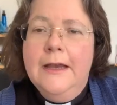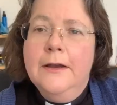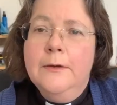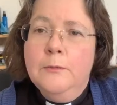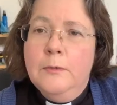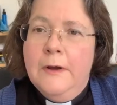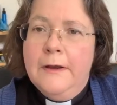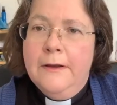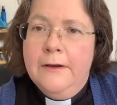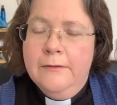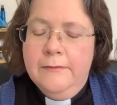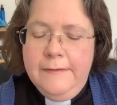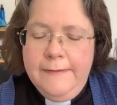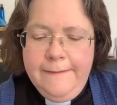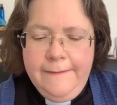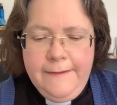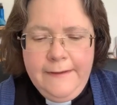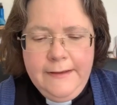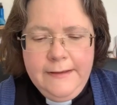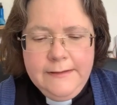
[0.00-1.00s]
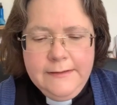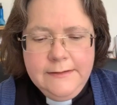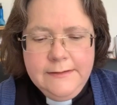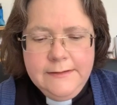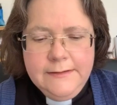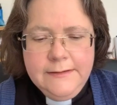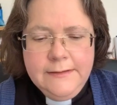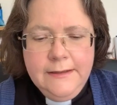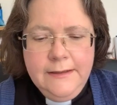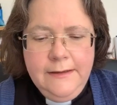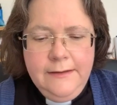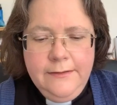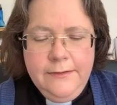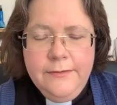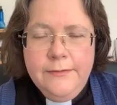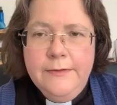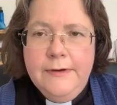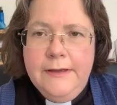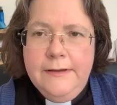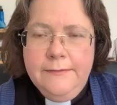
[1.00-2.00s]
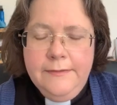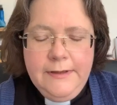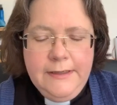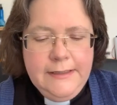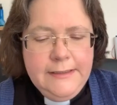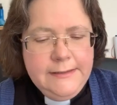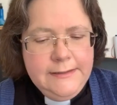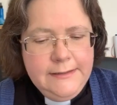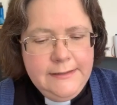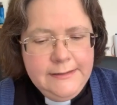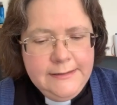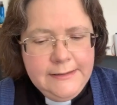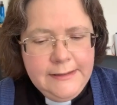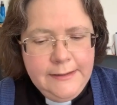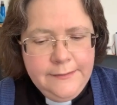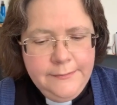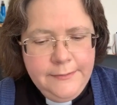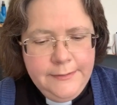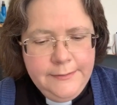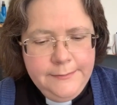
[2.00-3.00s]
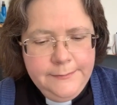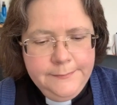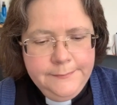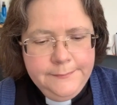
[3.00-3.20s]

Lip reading: 1 Corinthians 3 verse 7.